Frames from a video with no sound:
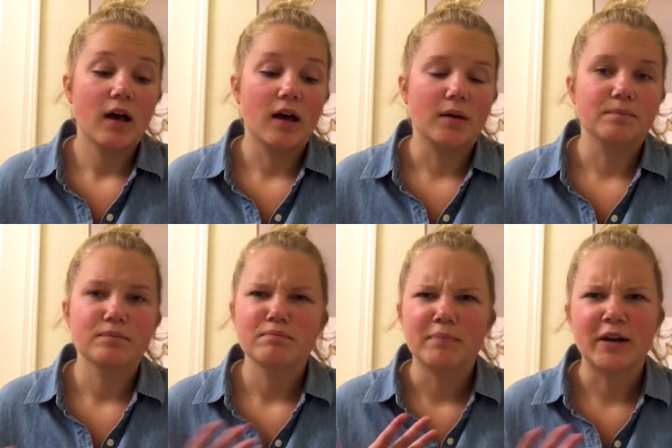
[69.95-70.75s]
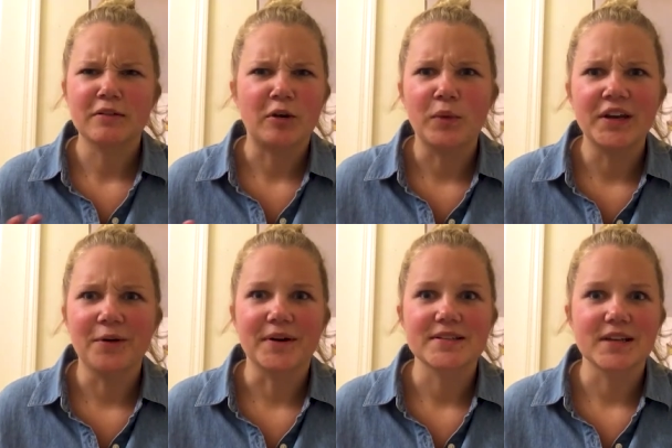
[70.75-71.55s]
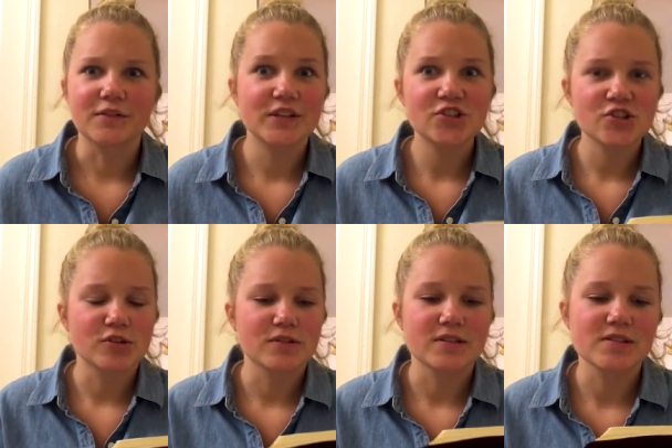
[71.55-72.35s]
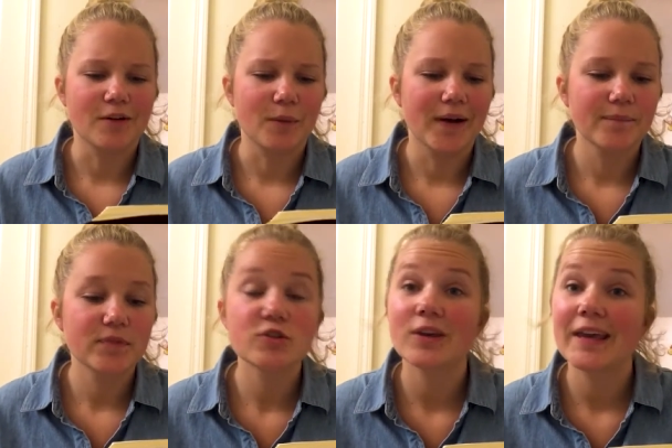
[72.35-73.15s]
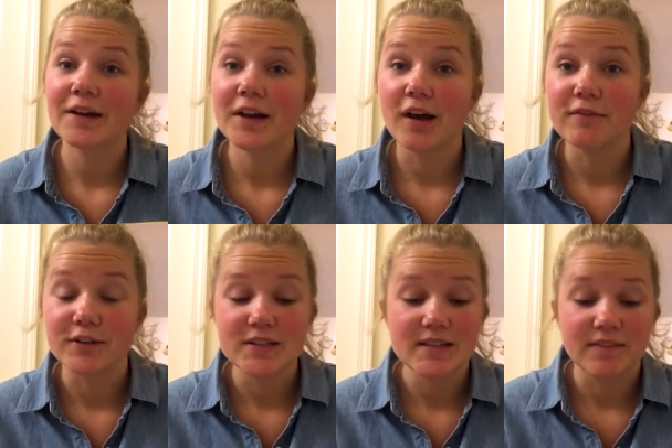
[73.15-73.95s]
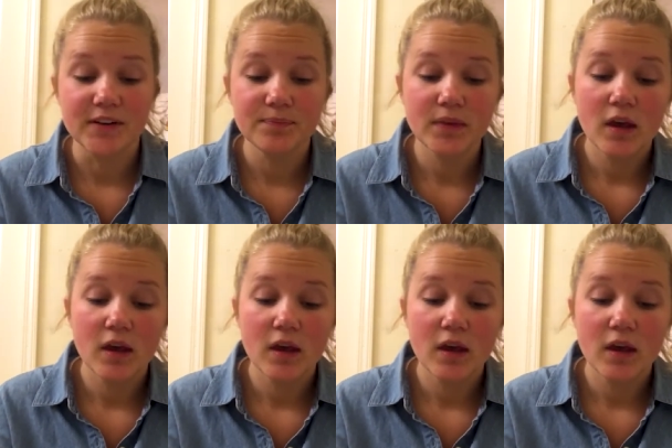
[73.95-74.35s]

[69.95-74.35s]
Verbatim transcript: Um, better than we know ourselves. He just knows us so well. So, carrying on, verse 7